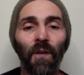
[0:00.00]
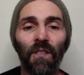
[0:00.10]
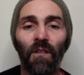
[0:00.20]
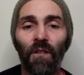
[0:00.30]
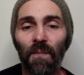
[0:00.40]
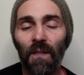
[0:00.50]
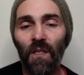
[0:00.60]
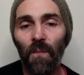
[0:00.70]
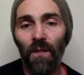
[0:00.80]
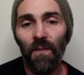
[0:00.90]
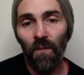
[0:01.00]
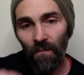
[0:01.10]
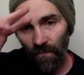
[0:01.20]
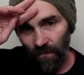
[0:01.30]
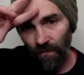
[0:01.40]
each other as much as possible.
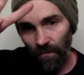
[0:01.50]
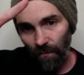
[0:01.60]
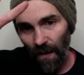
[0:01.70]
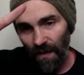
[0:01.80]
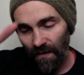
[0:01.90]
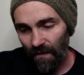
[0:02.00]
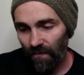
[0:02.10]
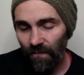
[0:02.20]
Peace.